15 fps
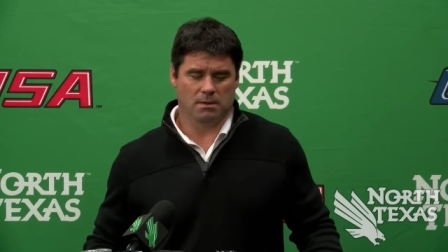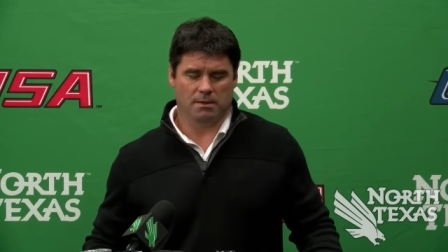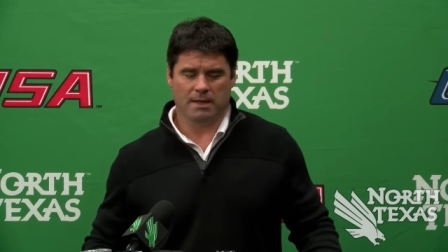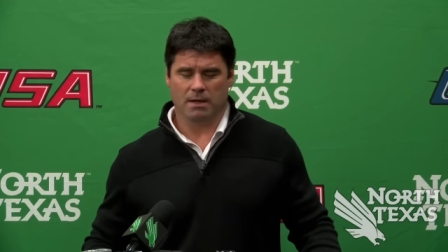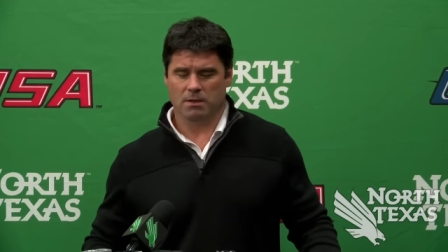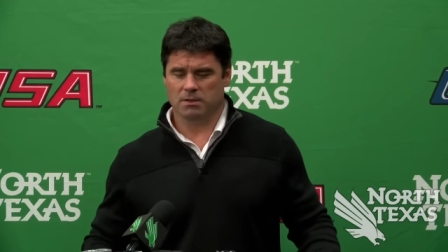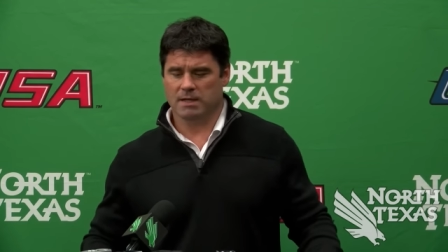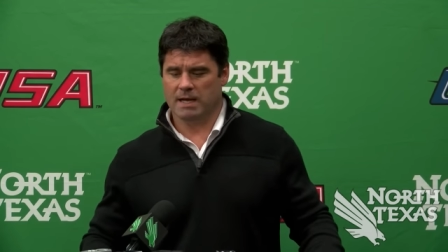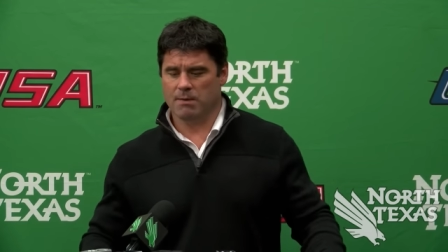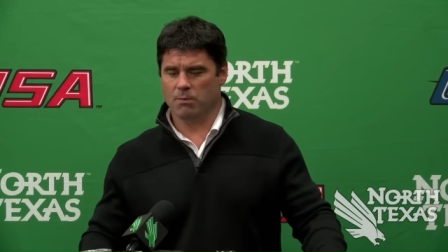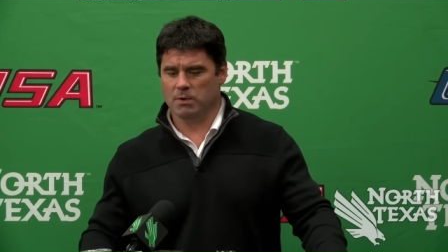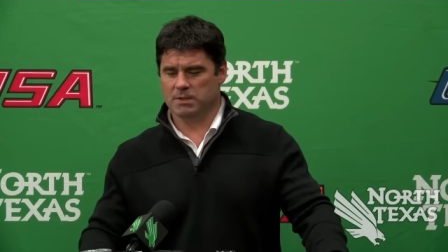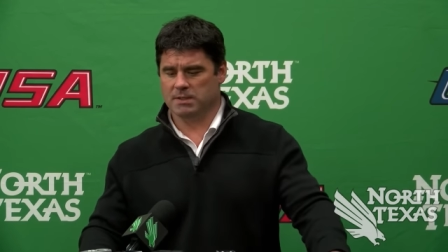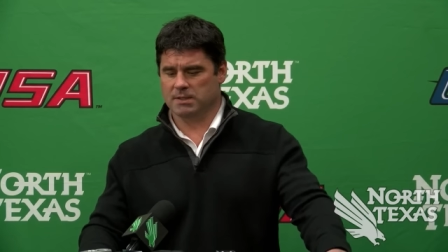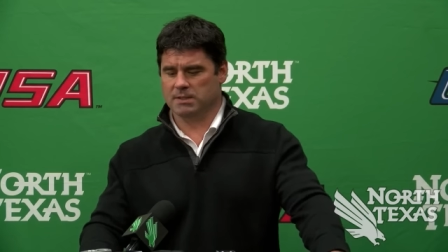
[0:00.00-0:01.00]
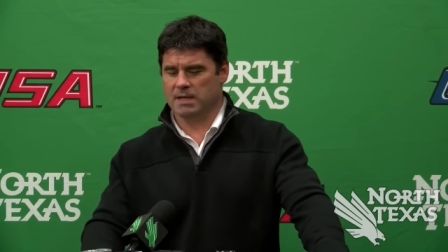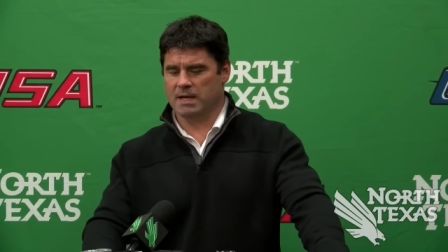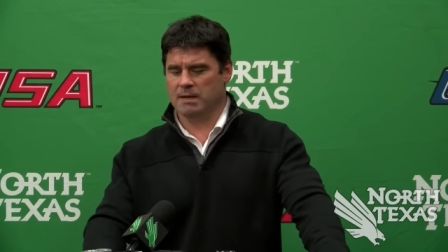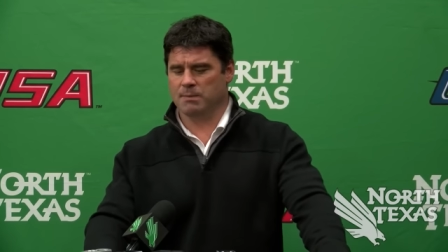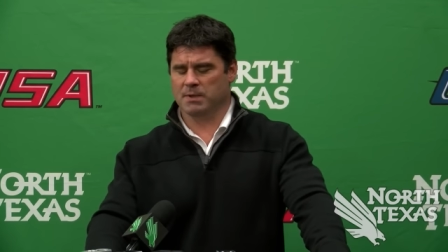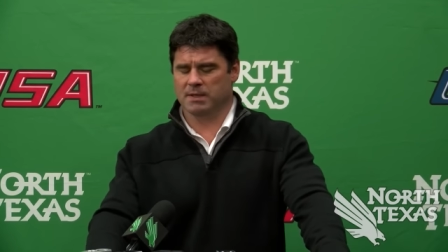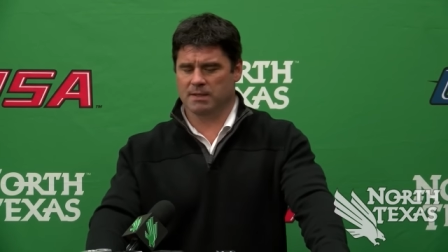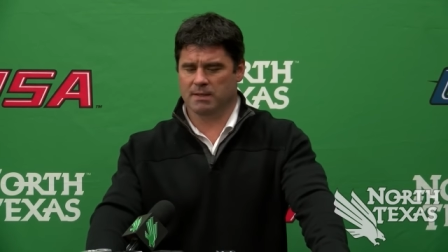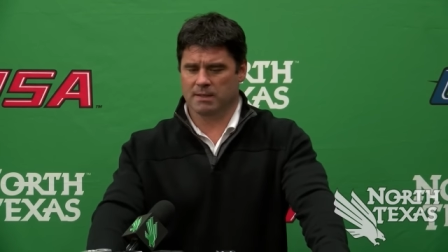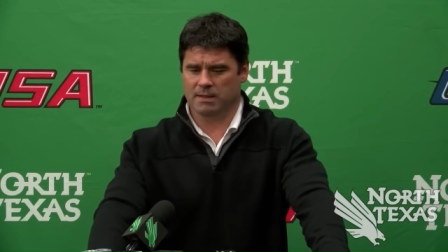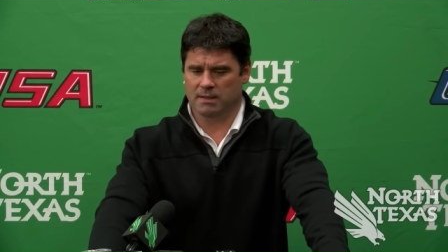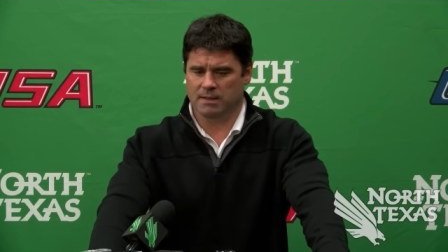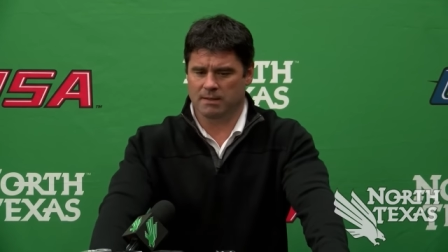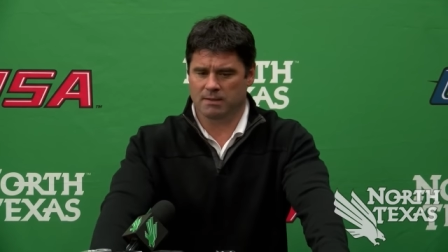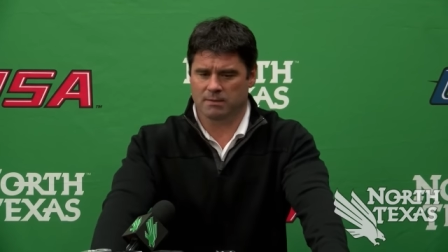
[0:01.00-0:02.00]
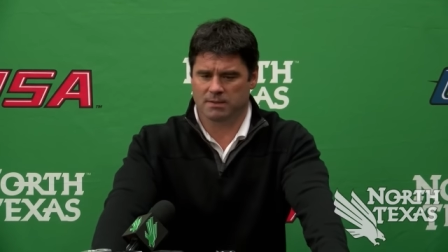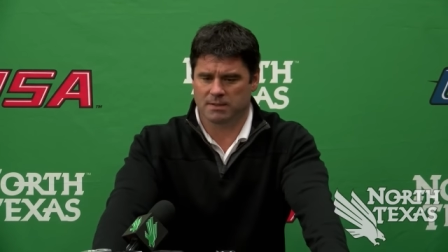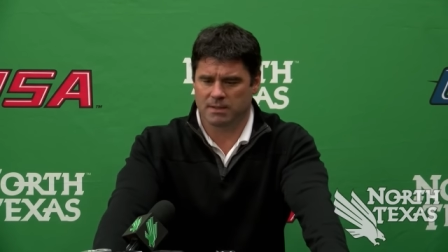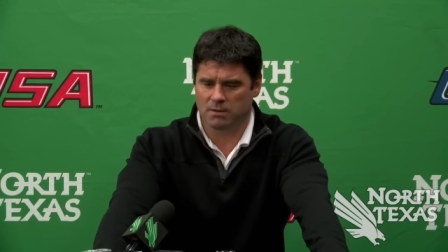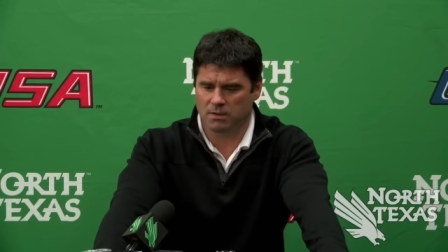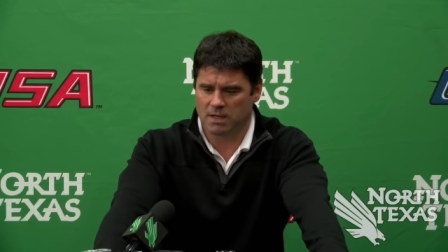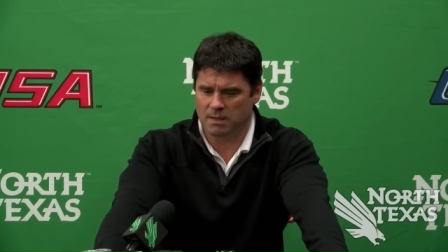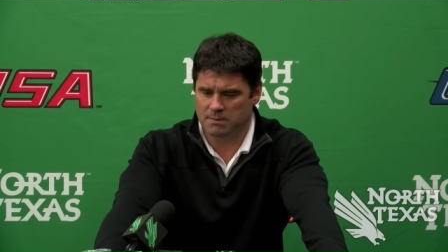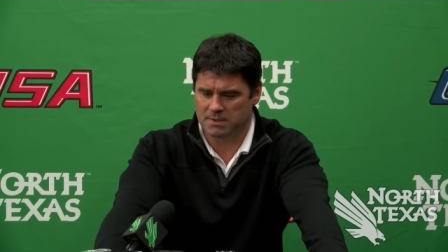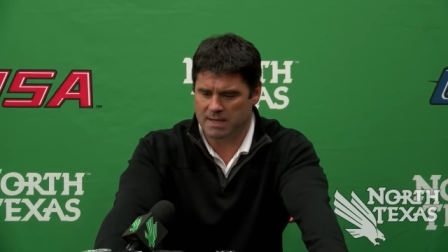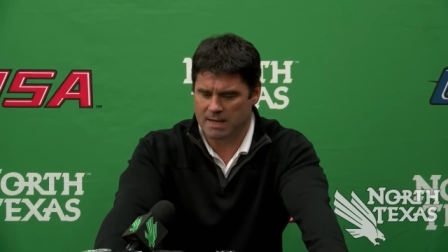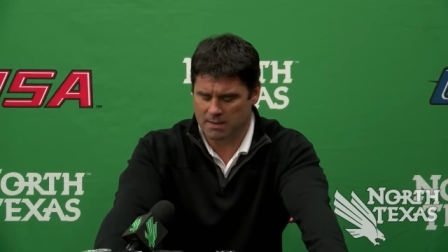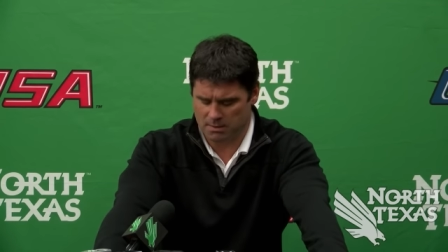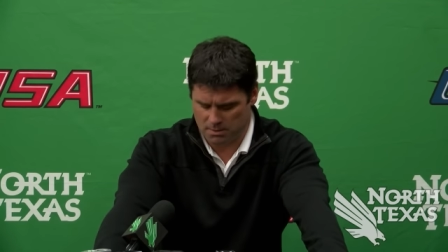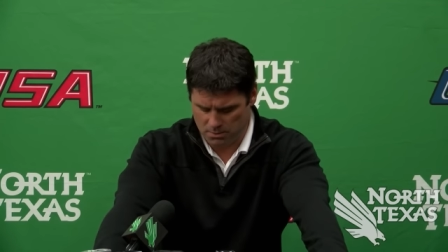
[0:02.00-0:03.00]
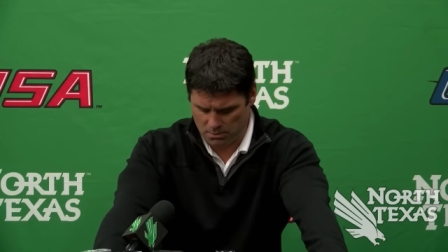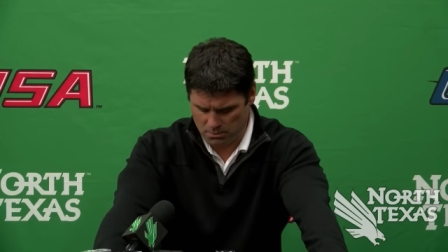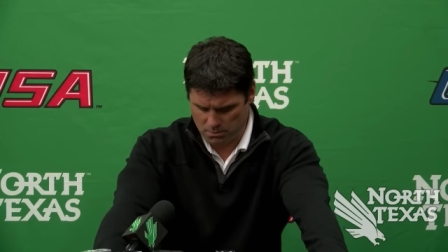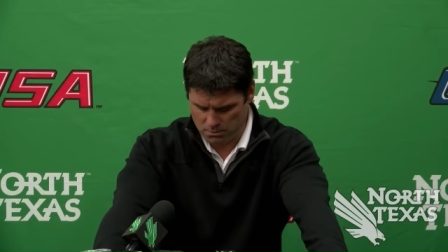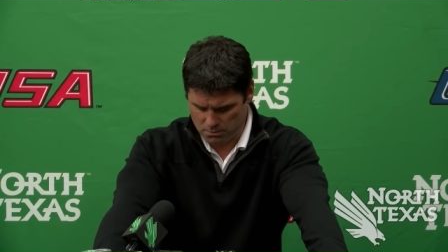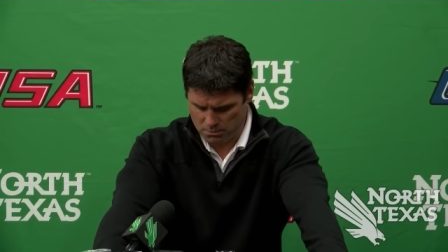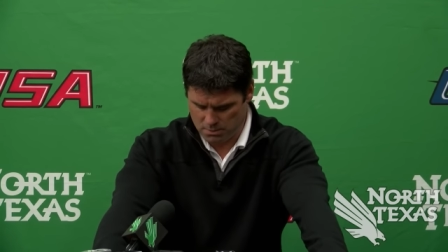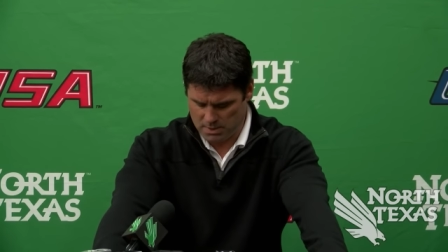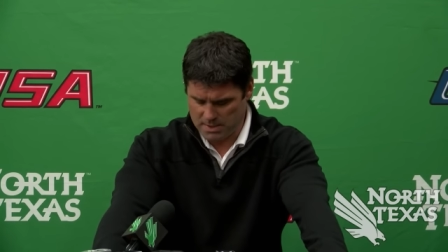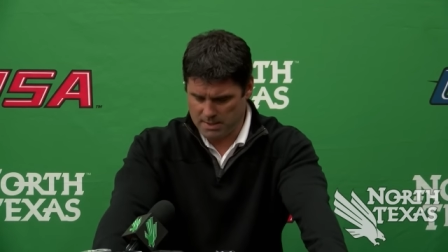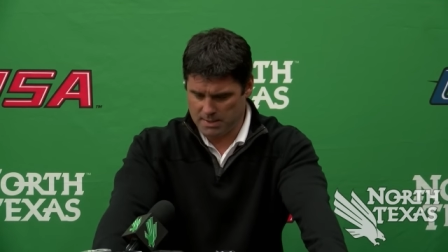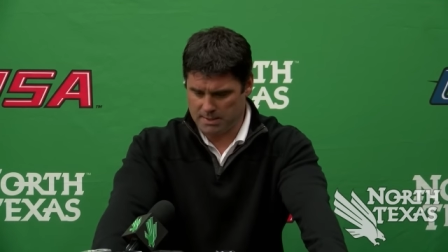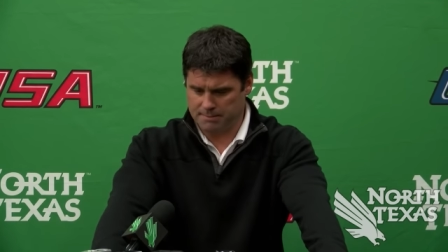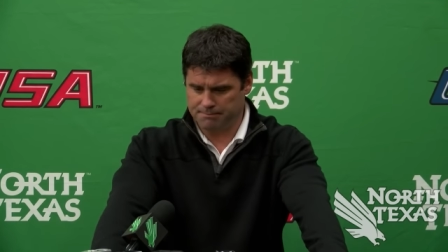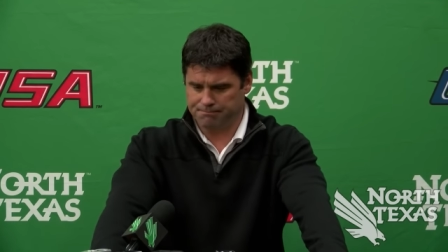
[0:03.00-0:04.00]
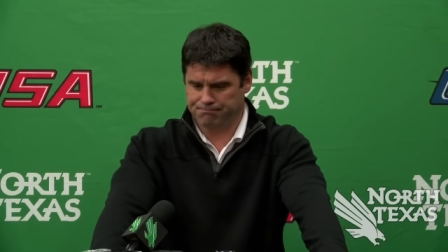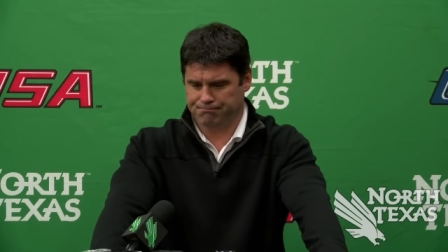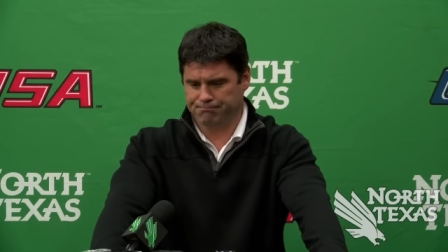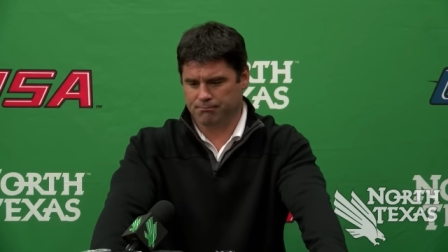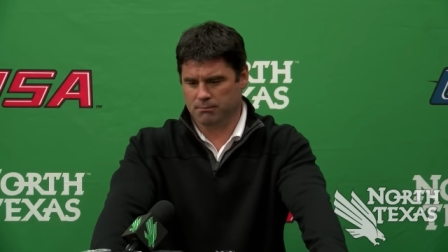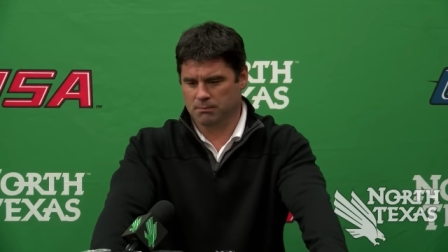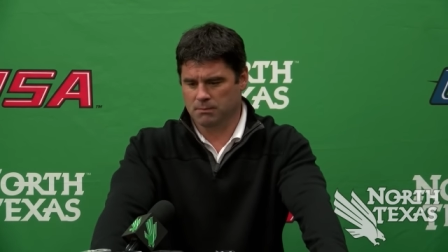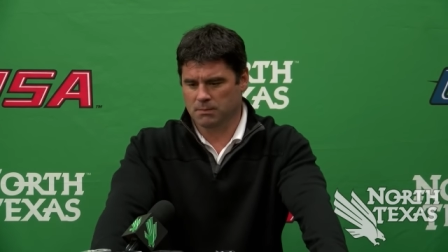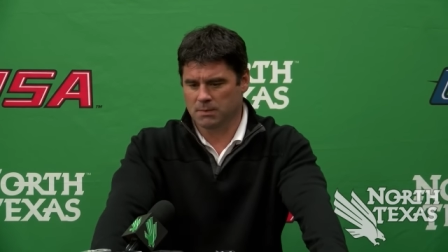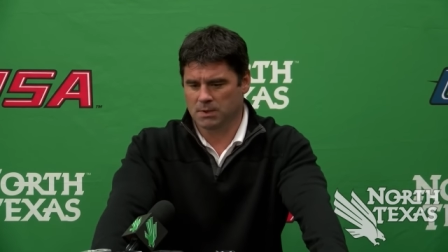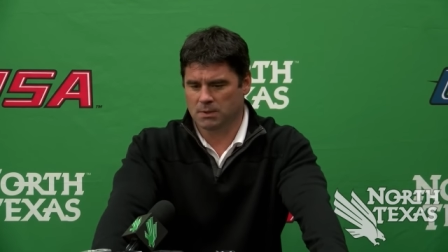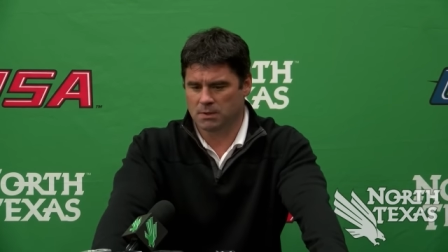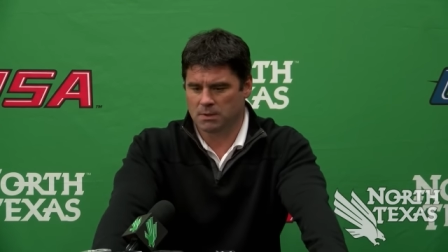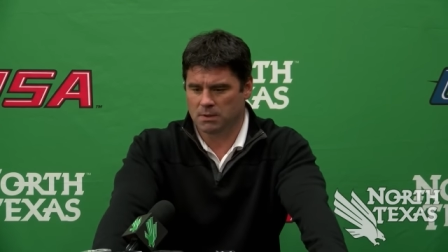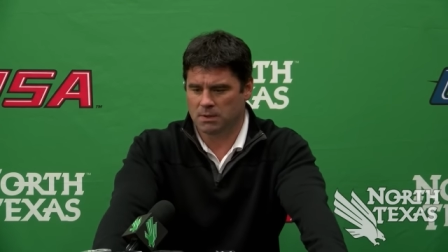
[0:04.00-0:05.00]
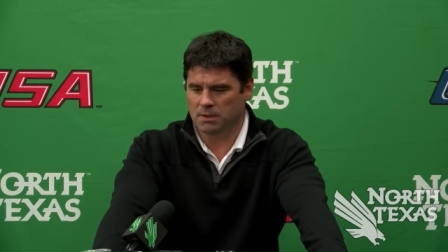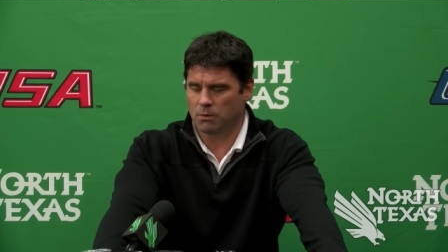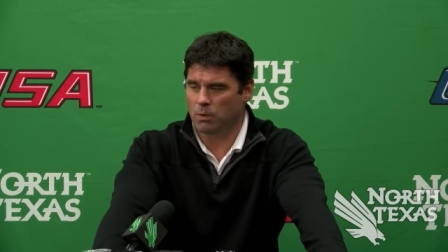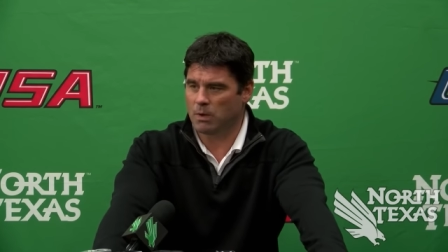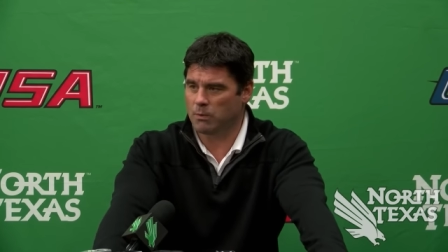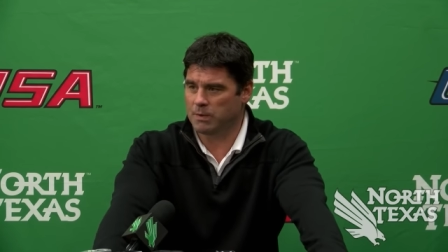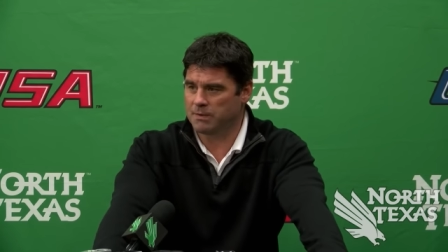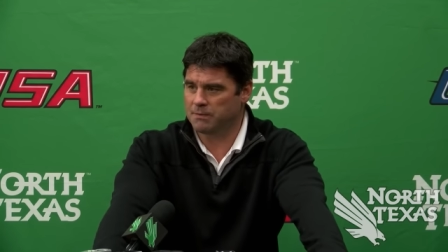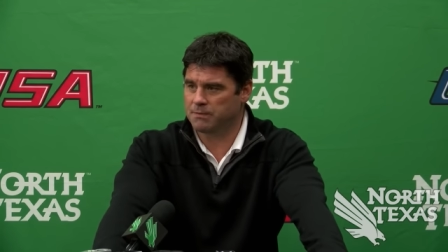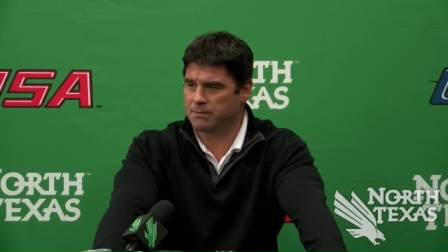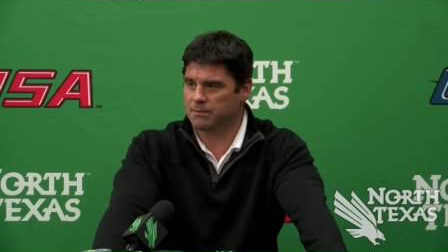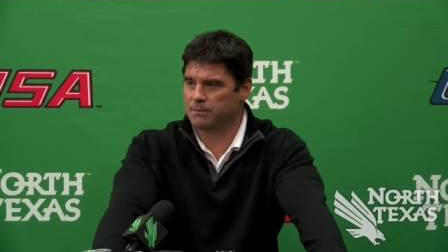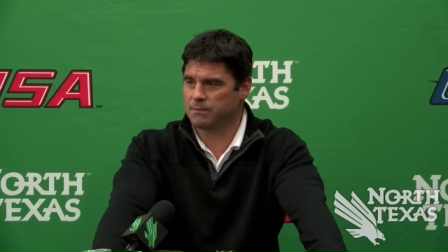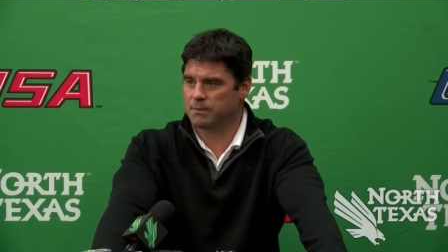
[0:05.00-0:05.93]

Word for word: they understand what's at stake, but it, it still comes down to um, you know what we've